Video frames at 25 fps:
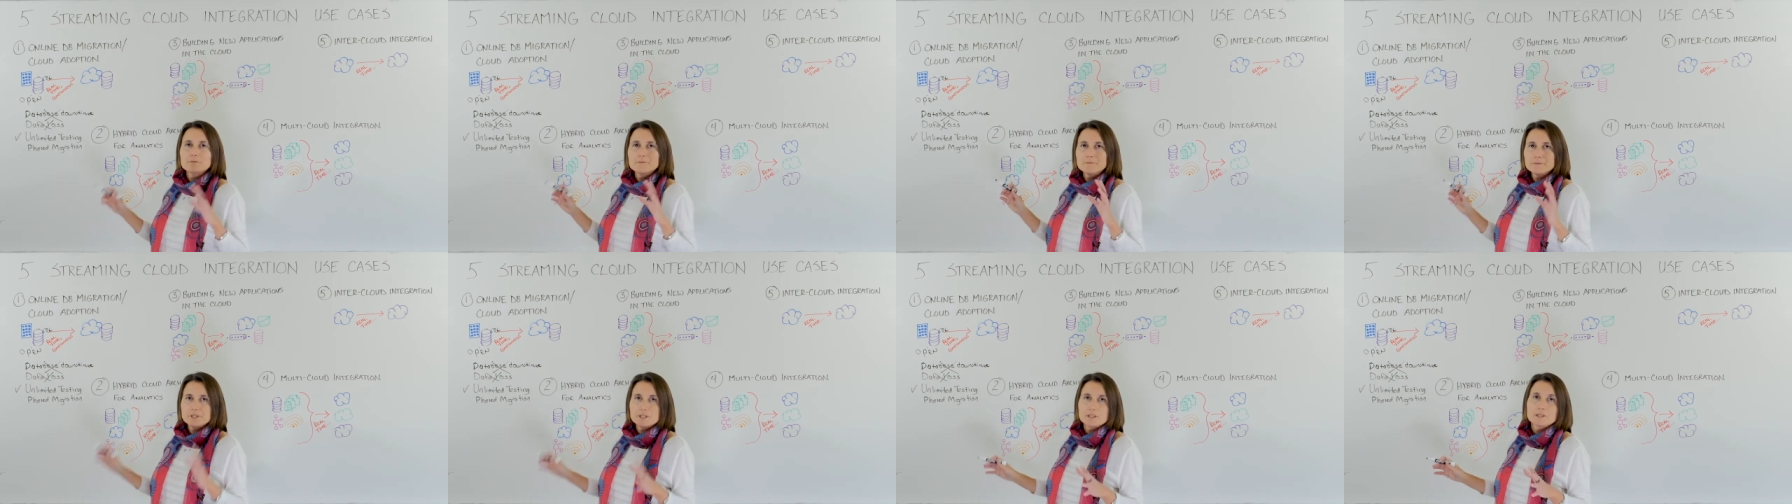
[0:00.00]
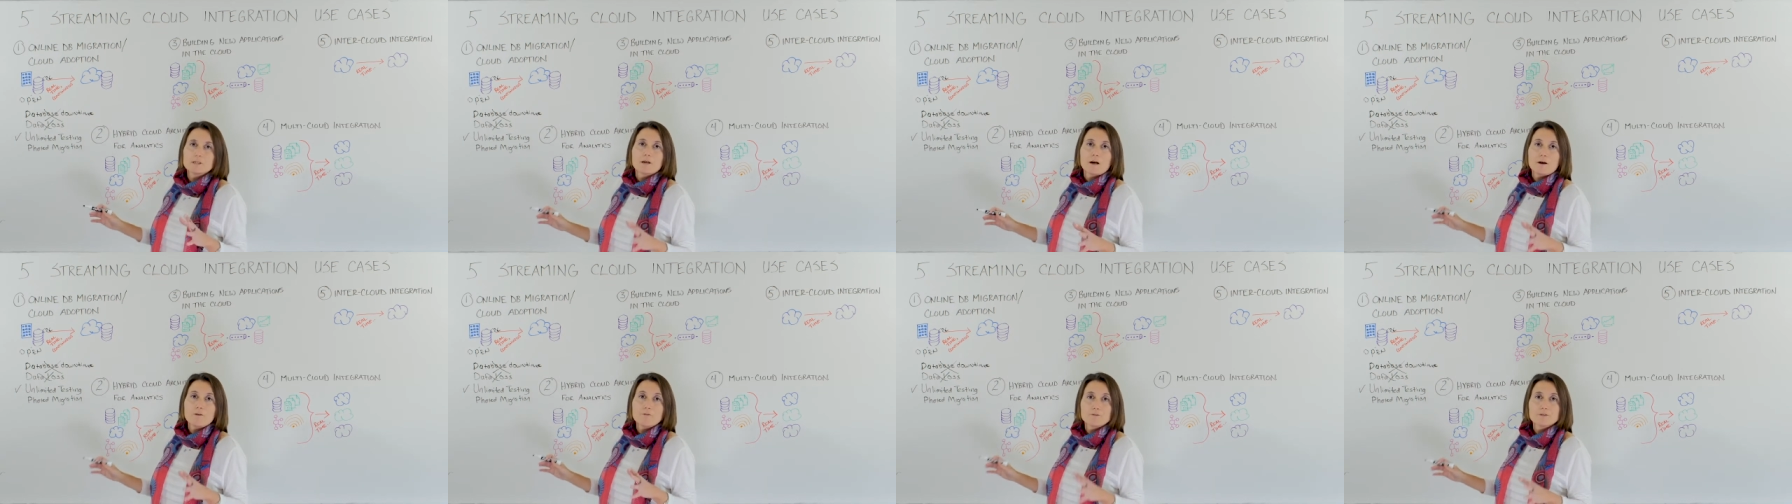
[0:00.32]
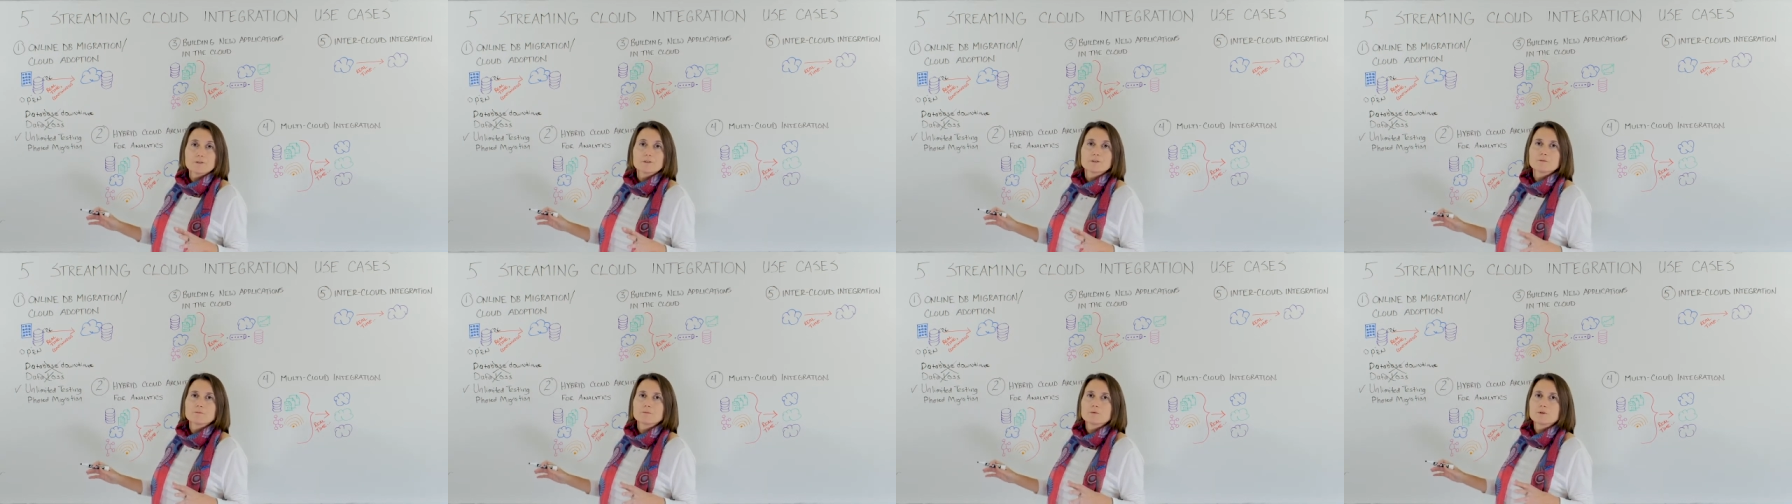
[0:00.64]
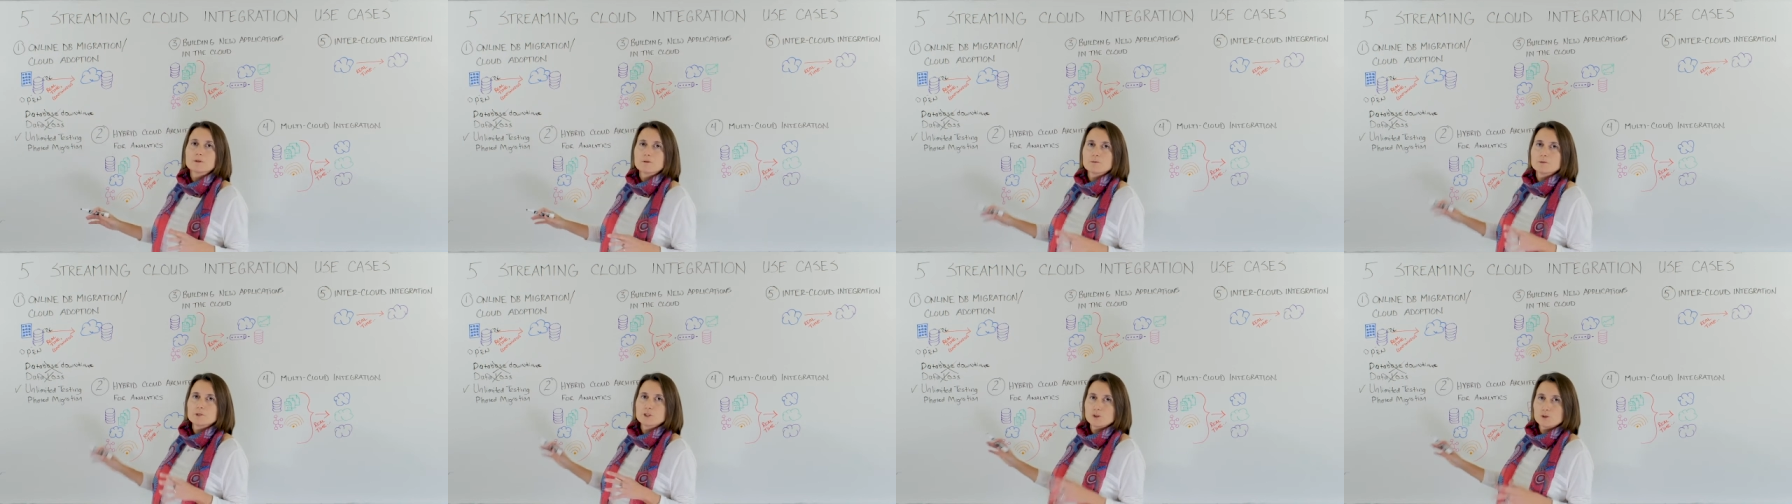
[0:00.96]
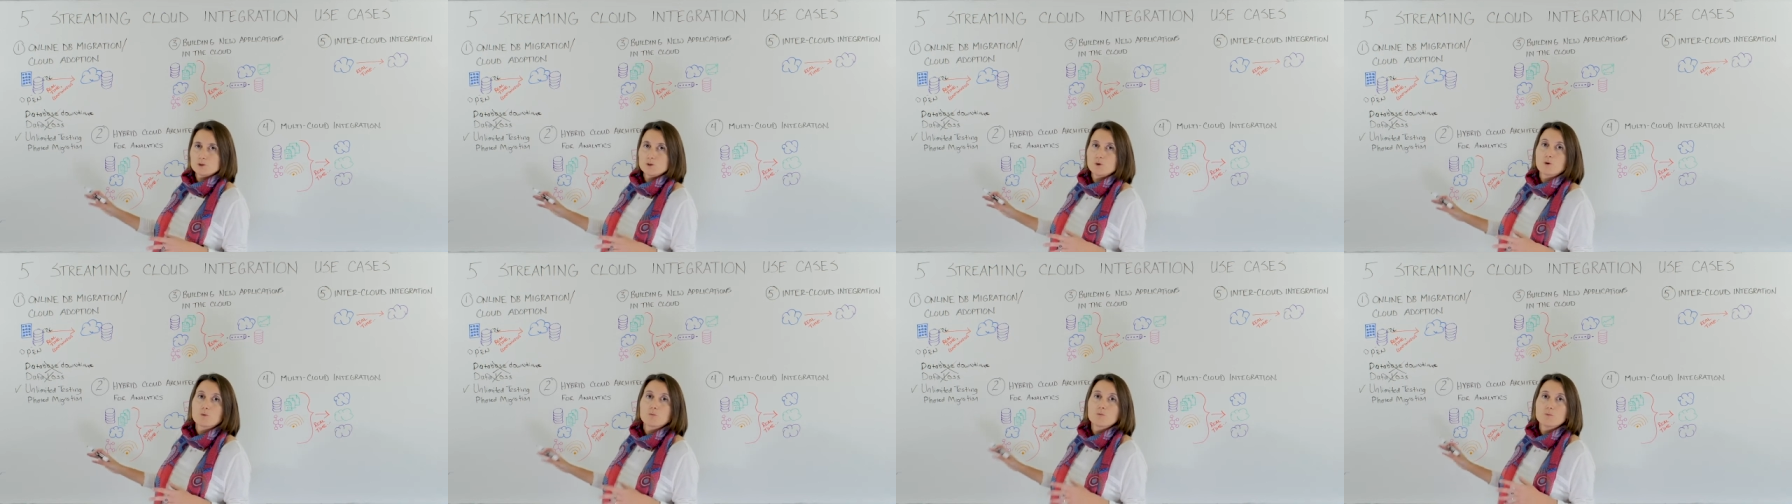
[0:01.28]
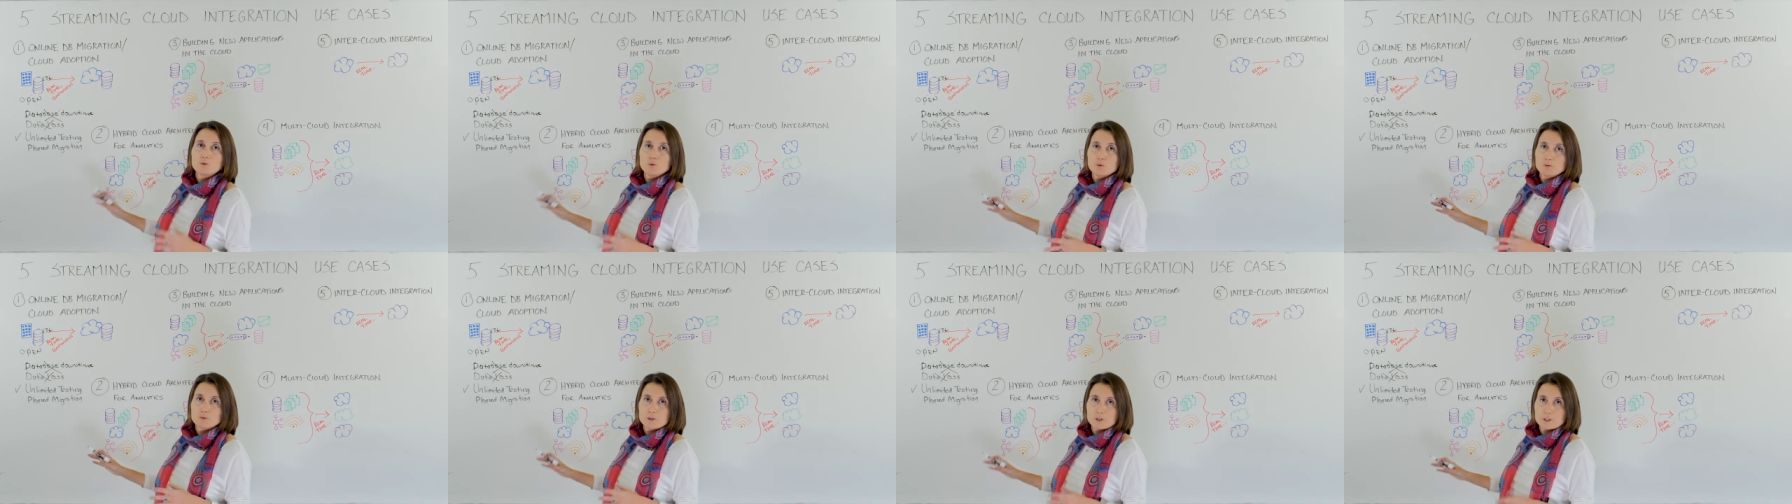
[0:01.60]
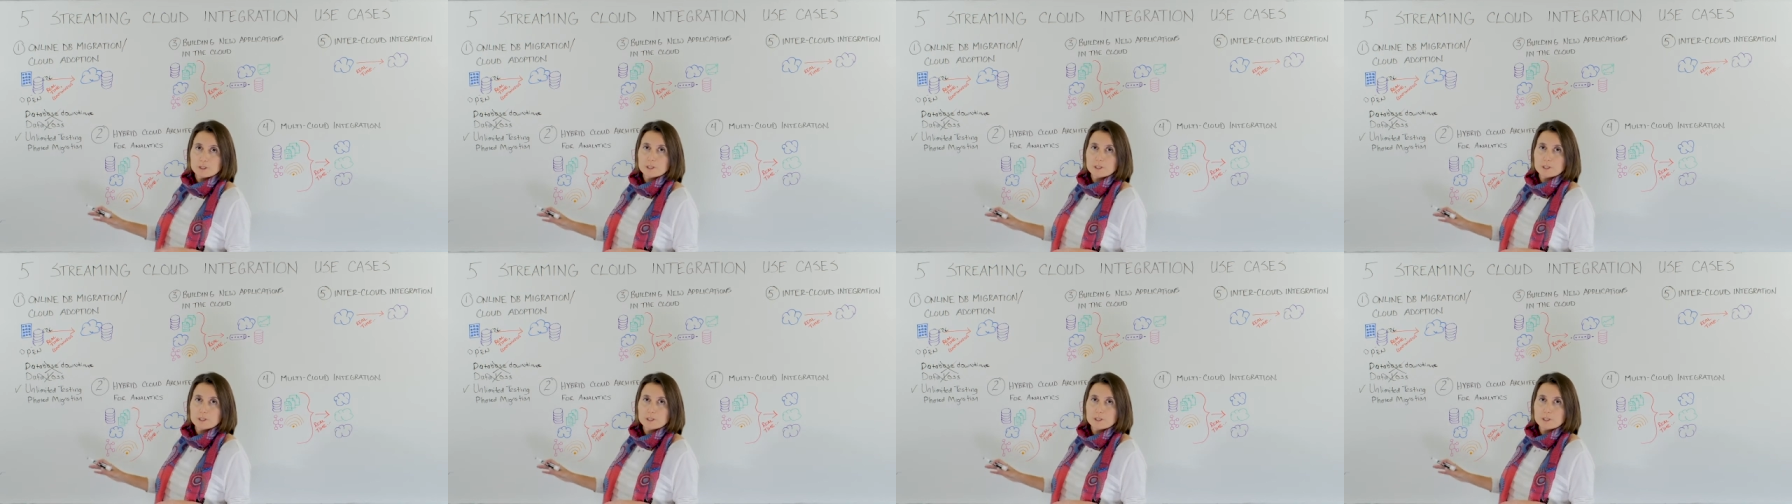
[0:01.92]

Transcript: be comfortable with your move to the